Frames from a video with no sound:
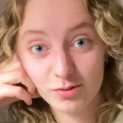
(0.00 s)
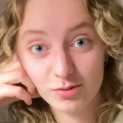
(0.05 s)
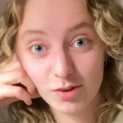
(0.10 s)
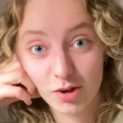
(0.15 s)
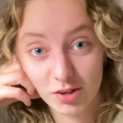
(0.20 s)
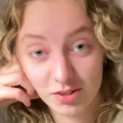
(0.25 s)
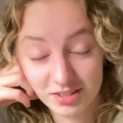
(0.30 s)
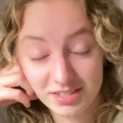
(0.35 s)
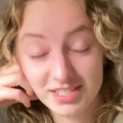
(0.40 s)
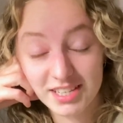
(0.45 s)

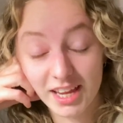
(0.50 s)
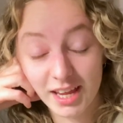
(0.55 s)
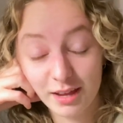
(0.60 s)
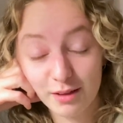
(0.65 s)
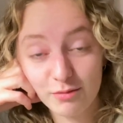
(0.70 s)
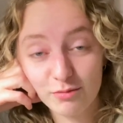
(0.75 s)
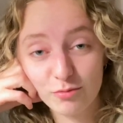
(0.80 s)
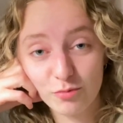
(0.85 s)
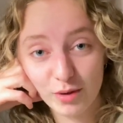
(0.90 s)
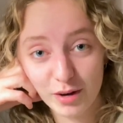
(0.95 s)

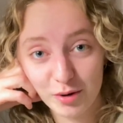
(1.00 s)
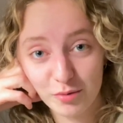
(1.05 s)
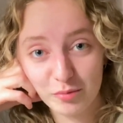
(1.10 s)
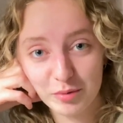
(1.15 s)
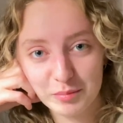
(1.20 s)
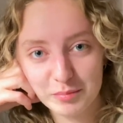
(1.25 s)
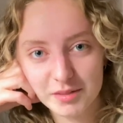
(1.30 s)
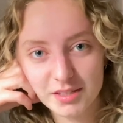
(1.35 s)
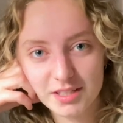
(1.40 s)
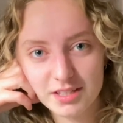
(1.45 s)
unsafe when a
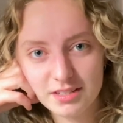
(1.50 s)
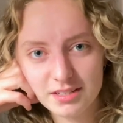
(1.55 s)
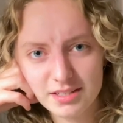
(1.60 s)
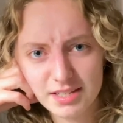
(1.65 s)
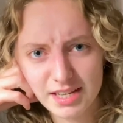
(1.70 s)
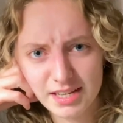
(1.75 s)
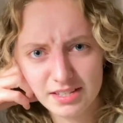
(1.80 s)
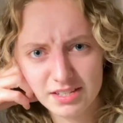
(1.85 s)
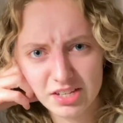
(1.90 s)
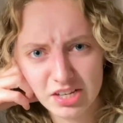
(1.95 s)
woman
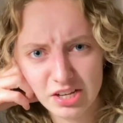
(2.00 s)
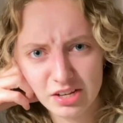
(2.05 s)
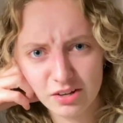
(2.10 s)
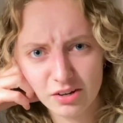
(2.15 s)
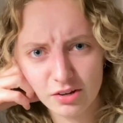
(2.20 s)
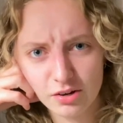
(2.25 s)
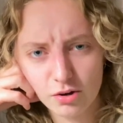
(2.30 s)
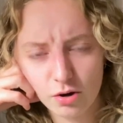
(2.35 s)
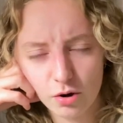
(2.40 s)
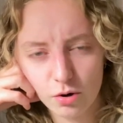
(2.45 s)
says that you
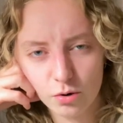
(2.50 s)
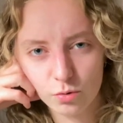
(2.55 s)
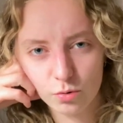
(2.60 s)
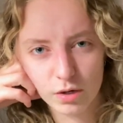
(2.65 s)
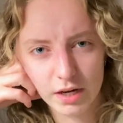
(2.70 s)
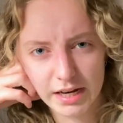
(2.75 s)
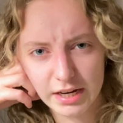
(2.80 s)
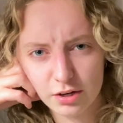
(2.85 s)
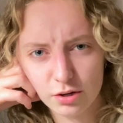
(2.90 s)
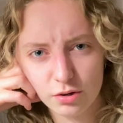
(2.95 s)
look hot or
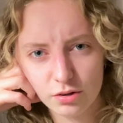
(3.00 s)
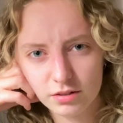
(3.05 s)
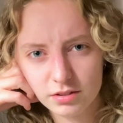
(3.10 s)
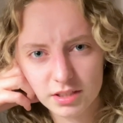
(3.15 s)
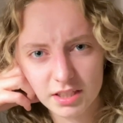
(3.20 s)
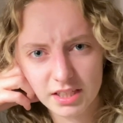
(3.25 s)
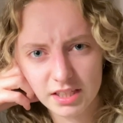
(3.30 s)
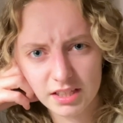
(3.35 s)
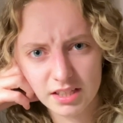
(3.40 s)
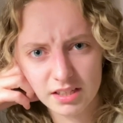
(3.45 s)
like looks
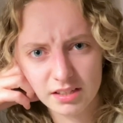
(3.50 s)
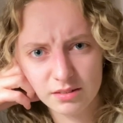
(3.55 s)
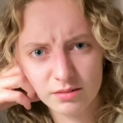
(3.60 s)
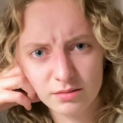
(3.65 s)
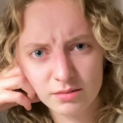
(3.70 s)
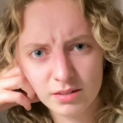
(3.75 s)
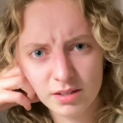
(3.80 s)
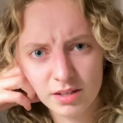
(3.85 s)
at you